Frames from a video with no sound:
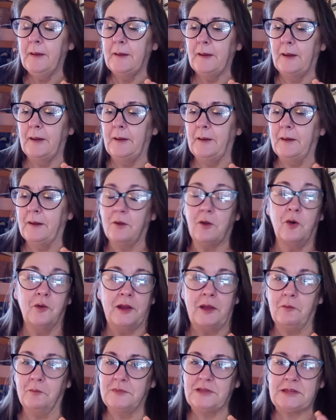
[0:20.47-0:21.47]
I can't
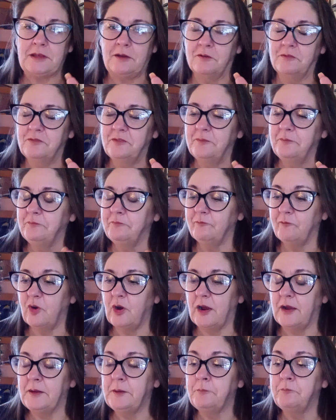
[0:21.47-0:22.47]
help myself,
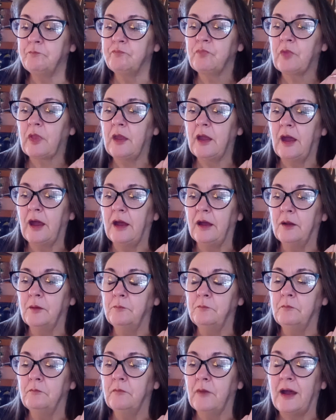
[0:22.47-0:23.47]
right?
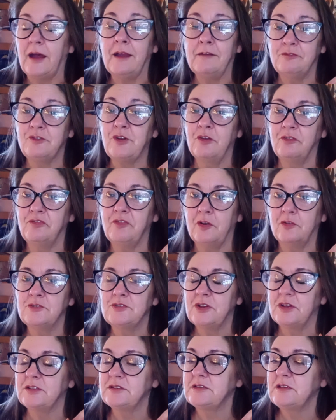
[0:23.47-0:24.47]
I have no
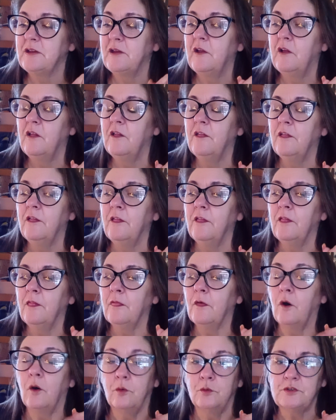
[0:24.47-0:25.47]
filters.
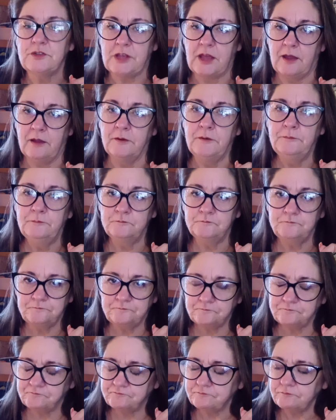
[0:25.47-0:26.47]
Also,
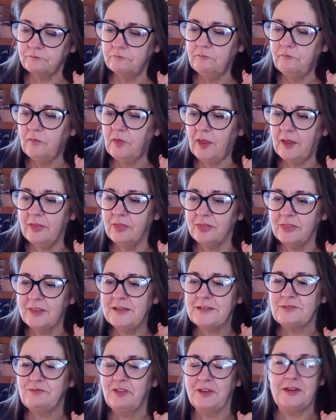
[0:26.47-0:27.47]

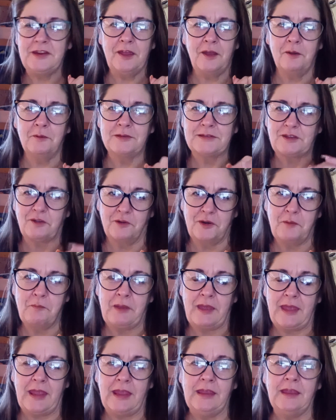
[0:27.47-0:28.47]
this video is going to
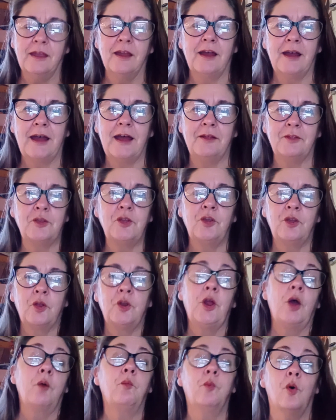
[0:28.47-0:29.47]
be,
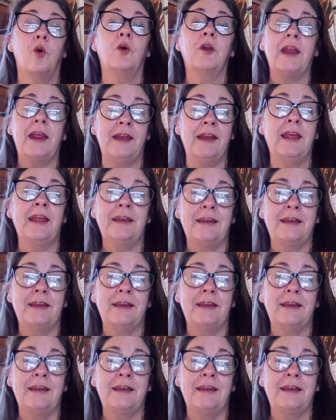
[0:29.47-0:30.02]
warning,